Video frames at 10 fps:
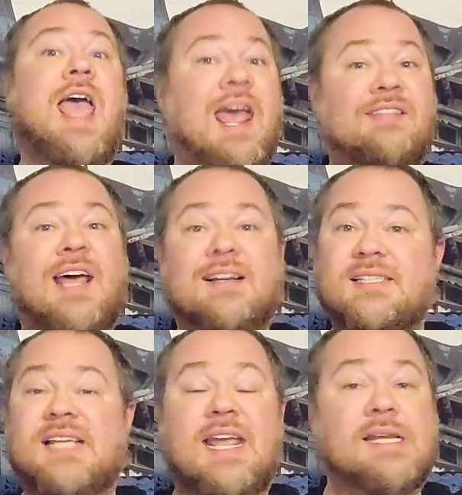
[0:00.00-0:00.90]
And that's
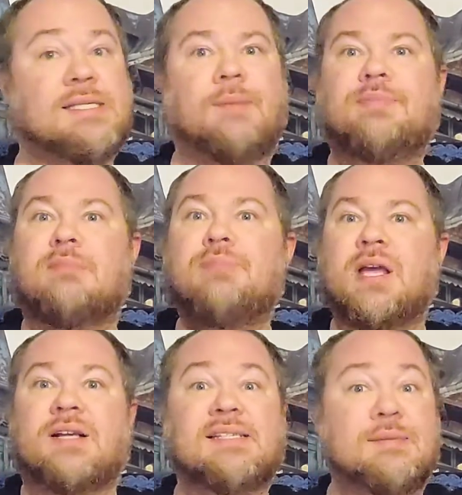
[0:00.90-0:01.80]
saying something
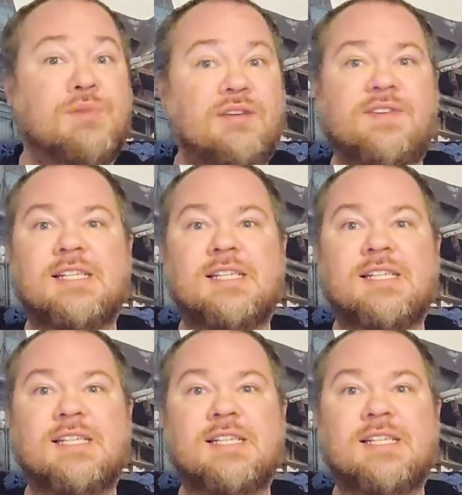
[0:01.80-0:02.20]
because the movie